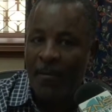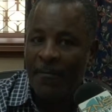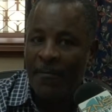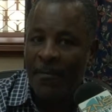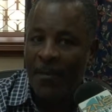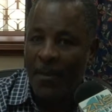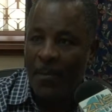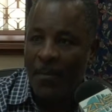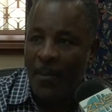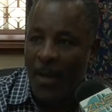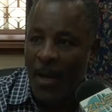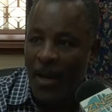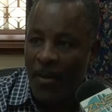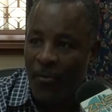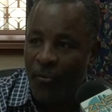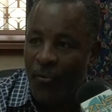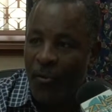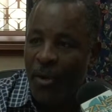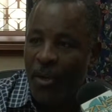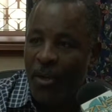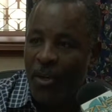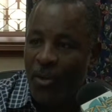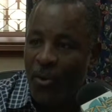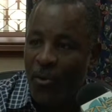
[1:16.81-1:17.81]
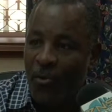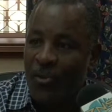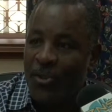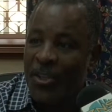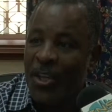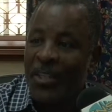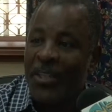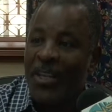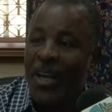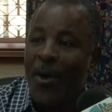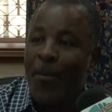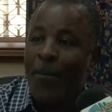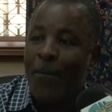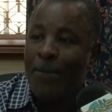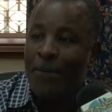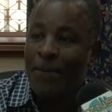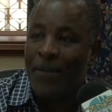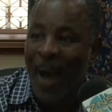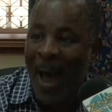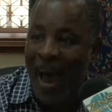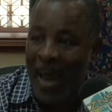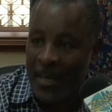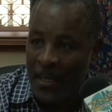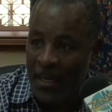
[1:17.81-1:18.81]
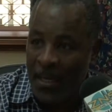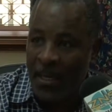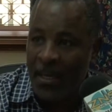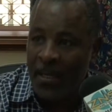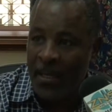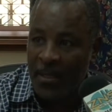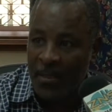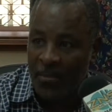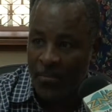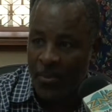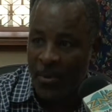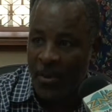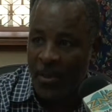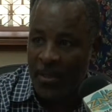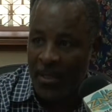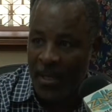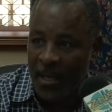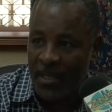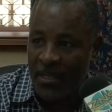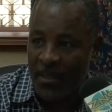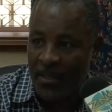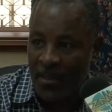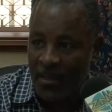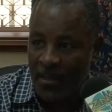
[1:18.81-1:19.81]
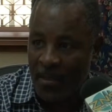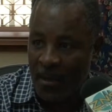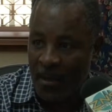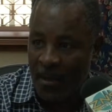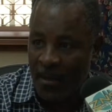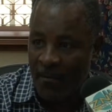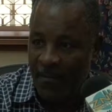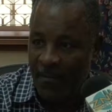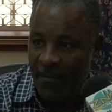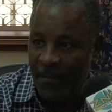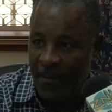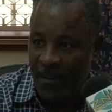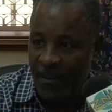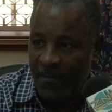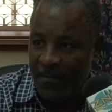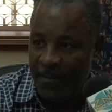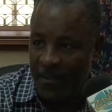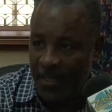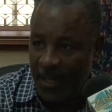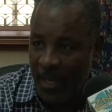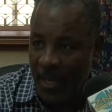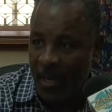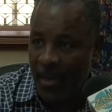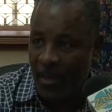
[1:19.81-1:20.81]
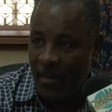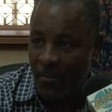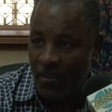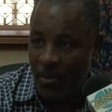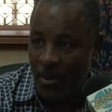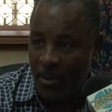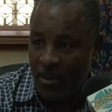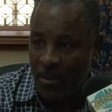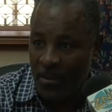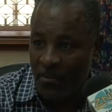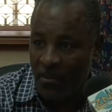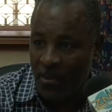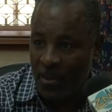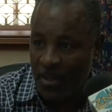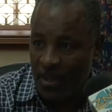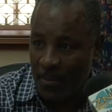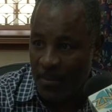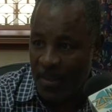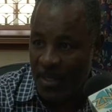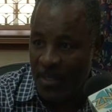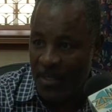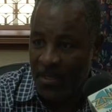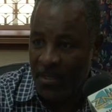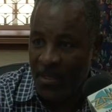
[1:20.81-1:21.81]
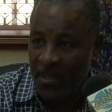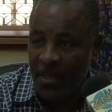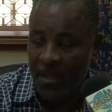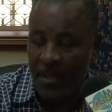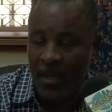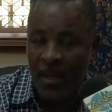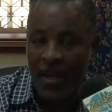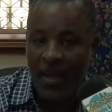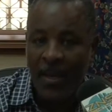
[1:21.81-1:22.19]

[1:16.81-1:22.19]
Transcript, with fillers: for the country to know just how badly this process of, of sale was, was administered.